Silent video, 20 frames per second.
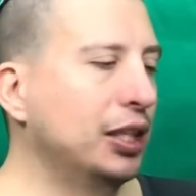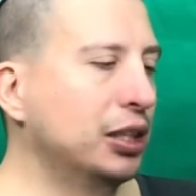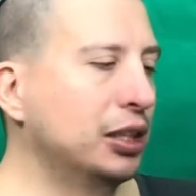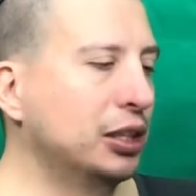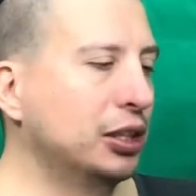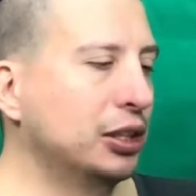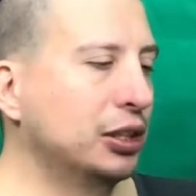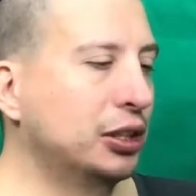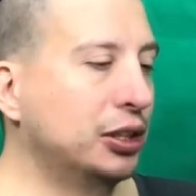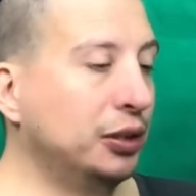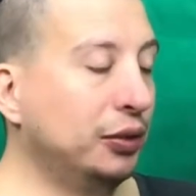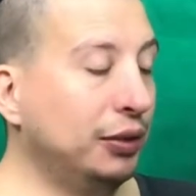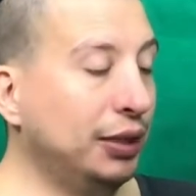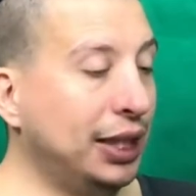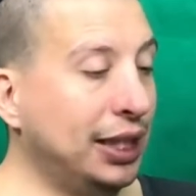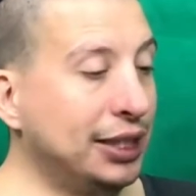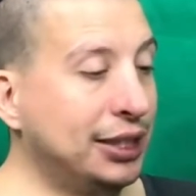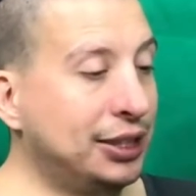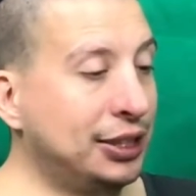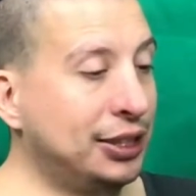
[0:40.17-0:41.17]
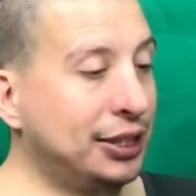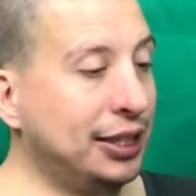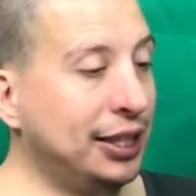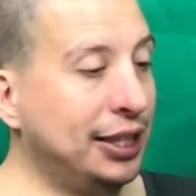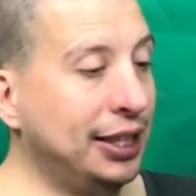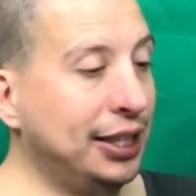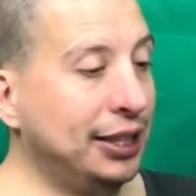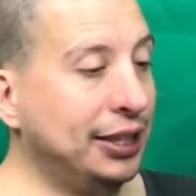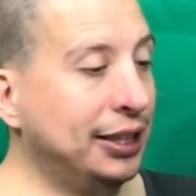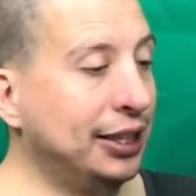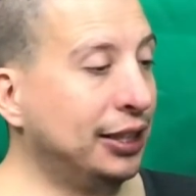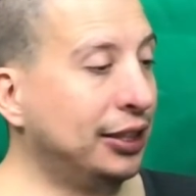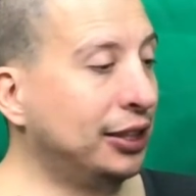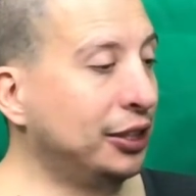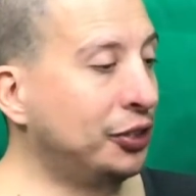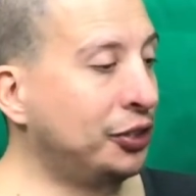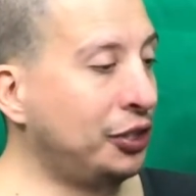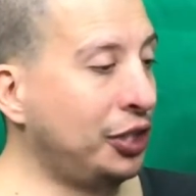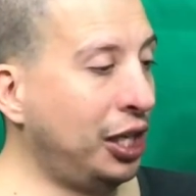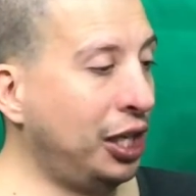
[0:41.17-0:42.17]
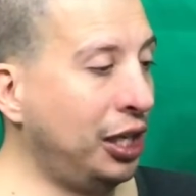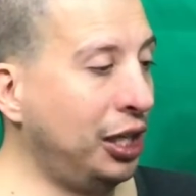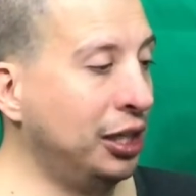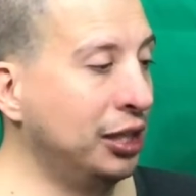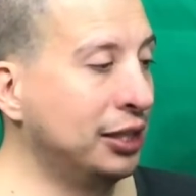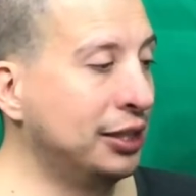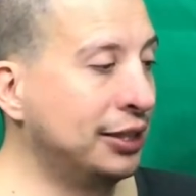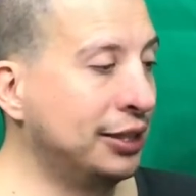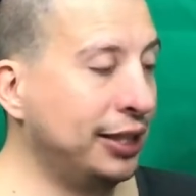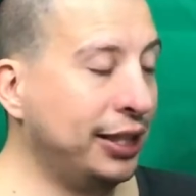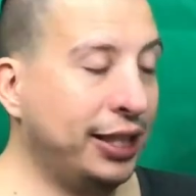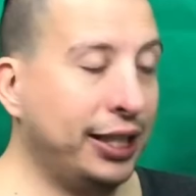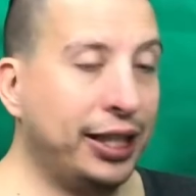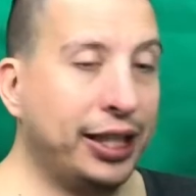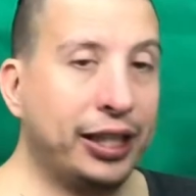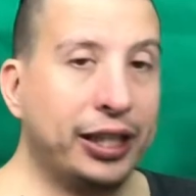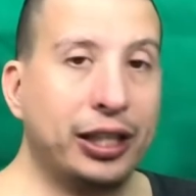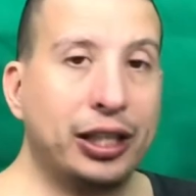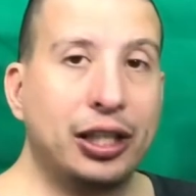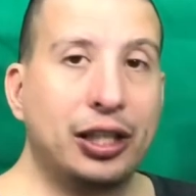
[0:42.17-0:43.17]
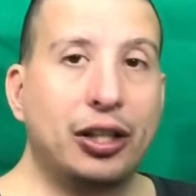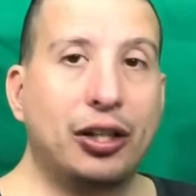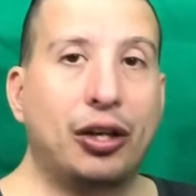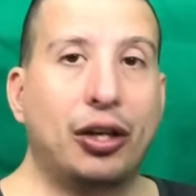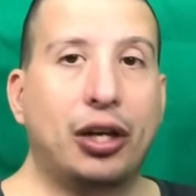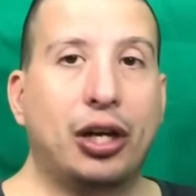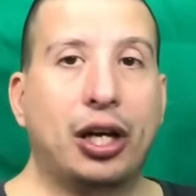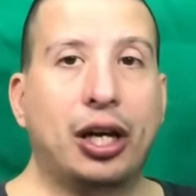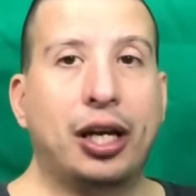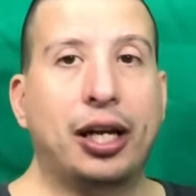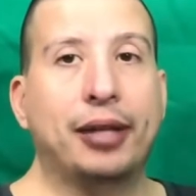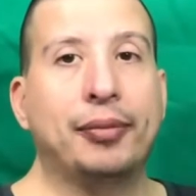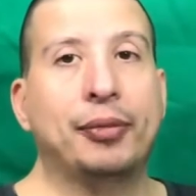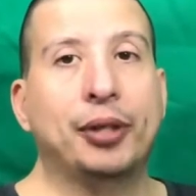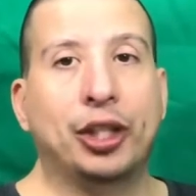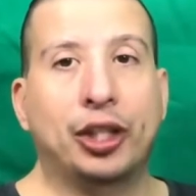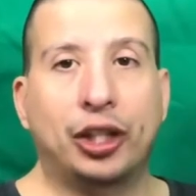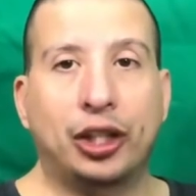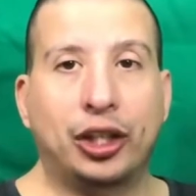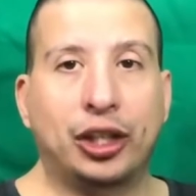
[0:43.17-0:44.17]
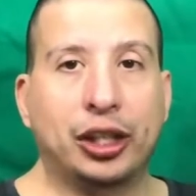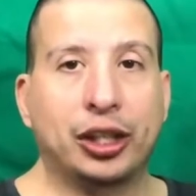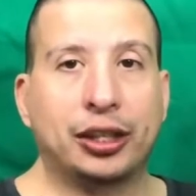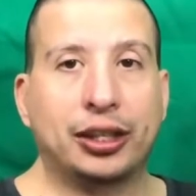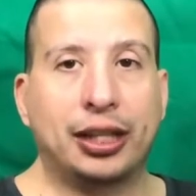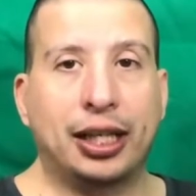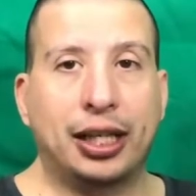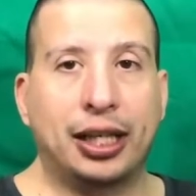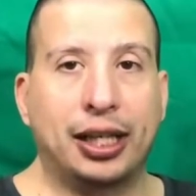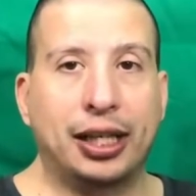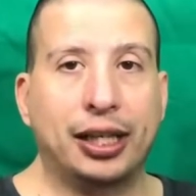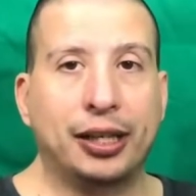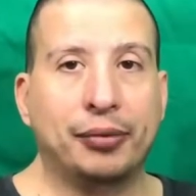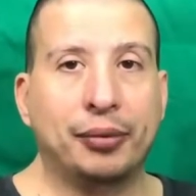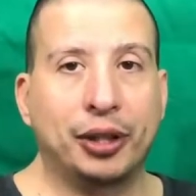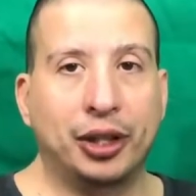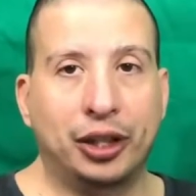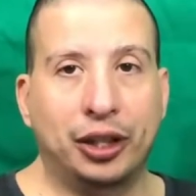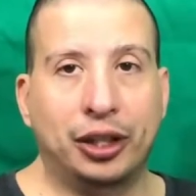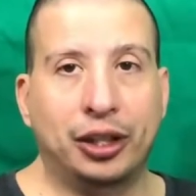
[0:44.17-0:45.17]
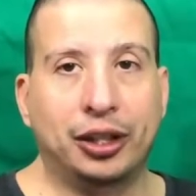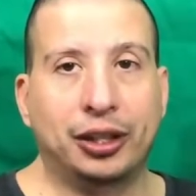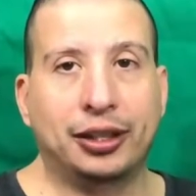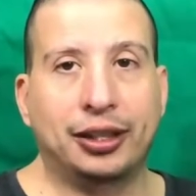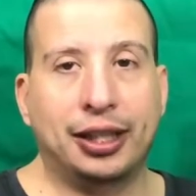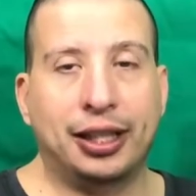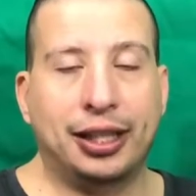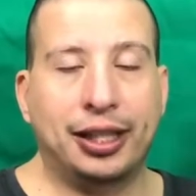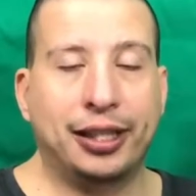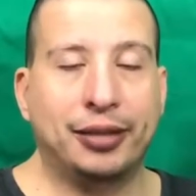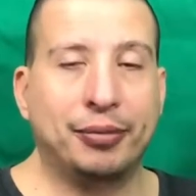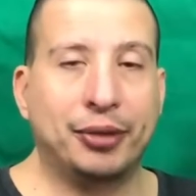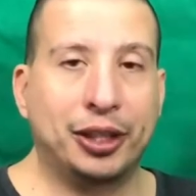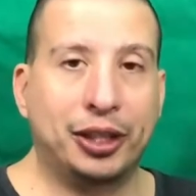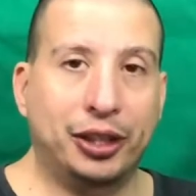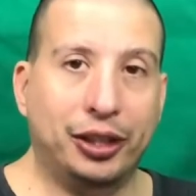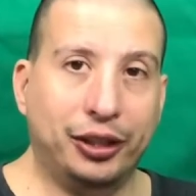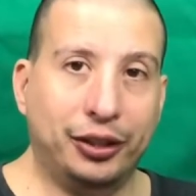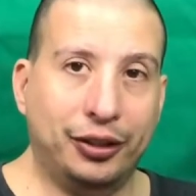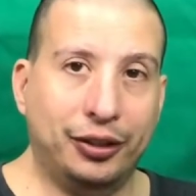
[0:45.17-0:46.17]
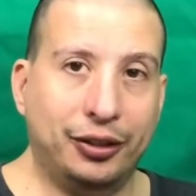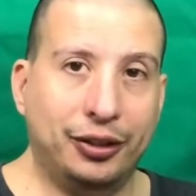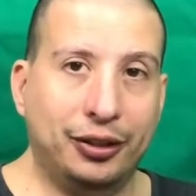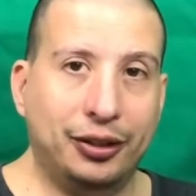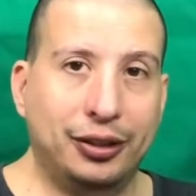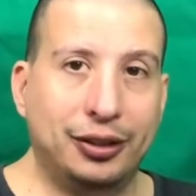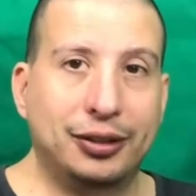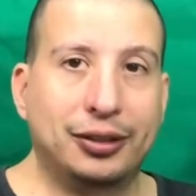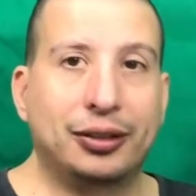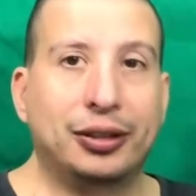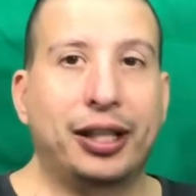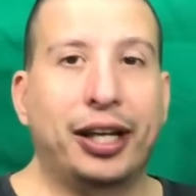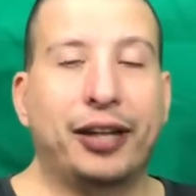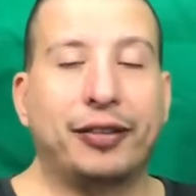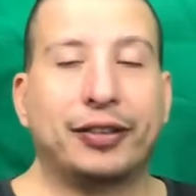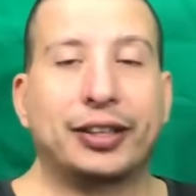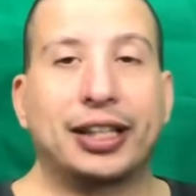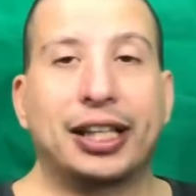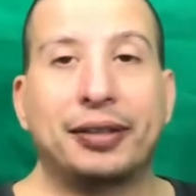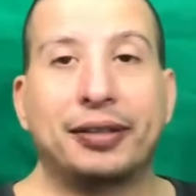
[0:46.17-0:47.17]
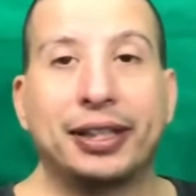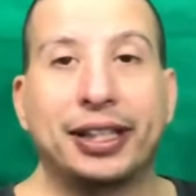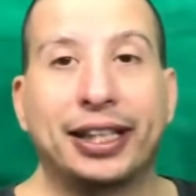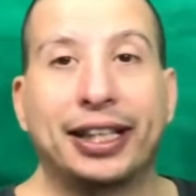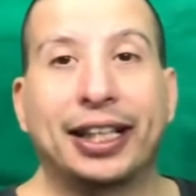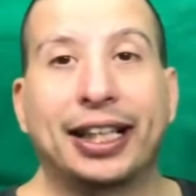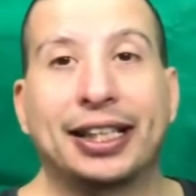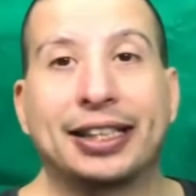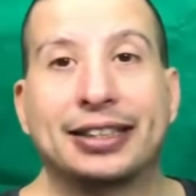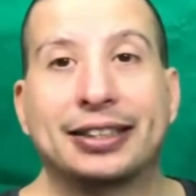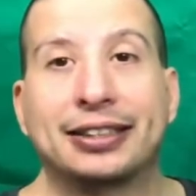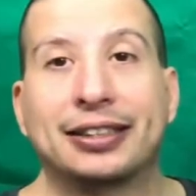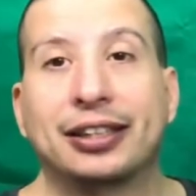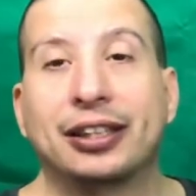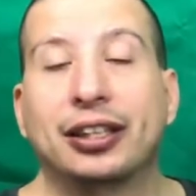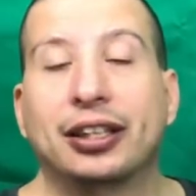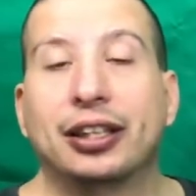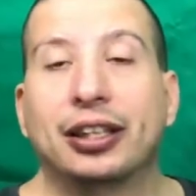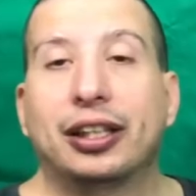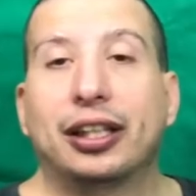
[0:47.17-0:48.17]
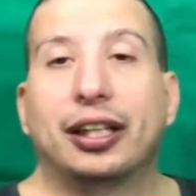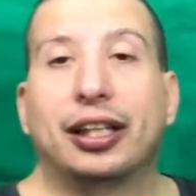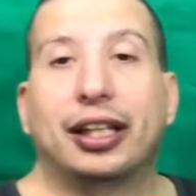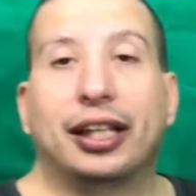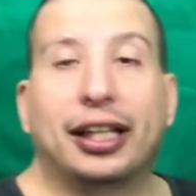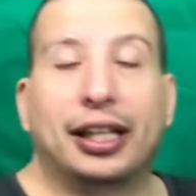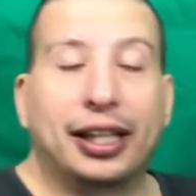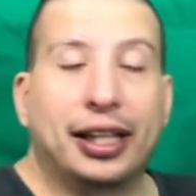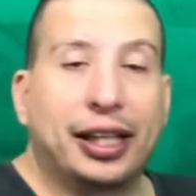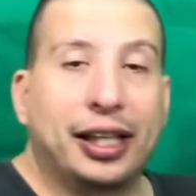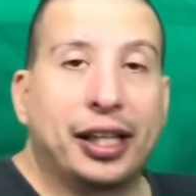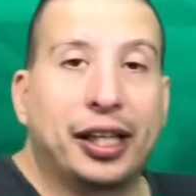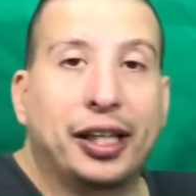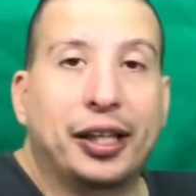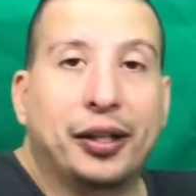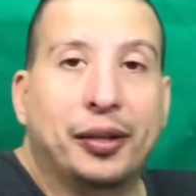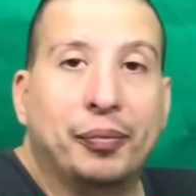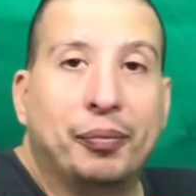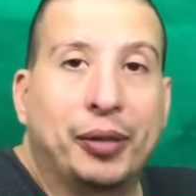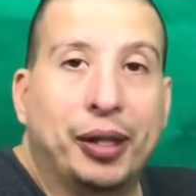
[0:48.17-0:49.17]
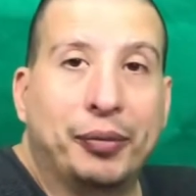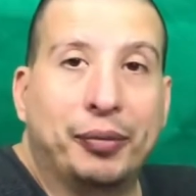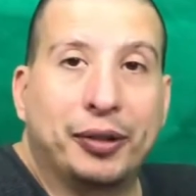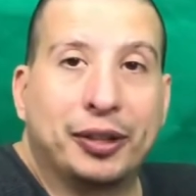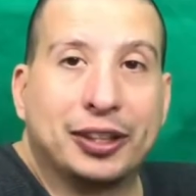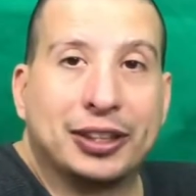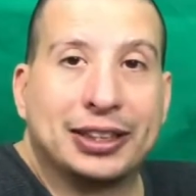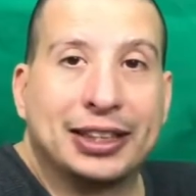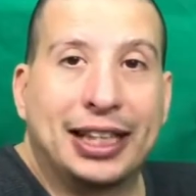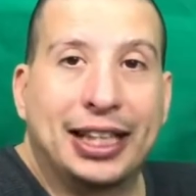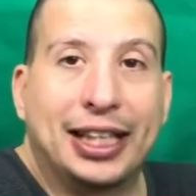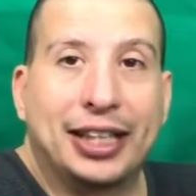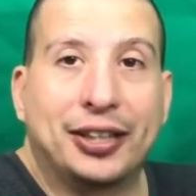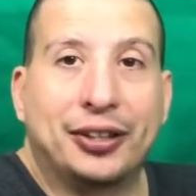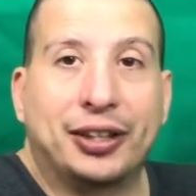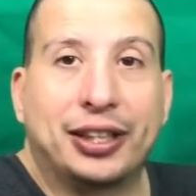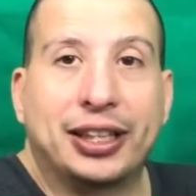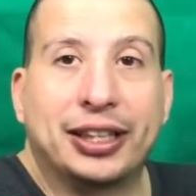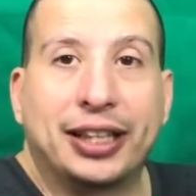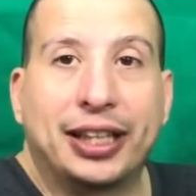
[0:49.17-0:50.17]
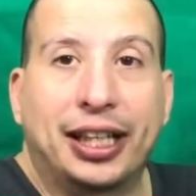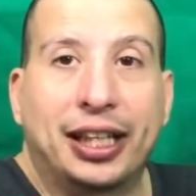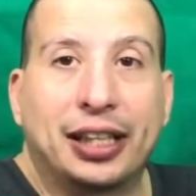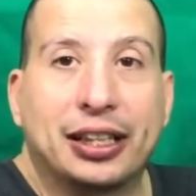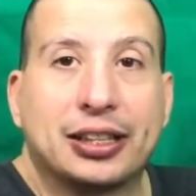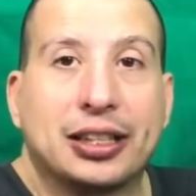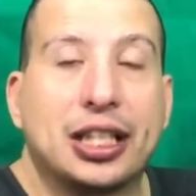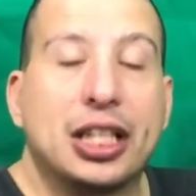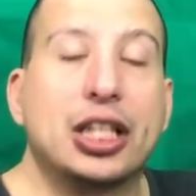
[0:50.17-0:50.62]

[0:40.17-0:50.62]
So let's say that a child saying, I'm hurt, I'm hurt, I'm hurt, every time he gets a bump on his head or anything else.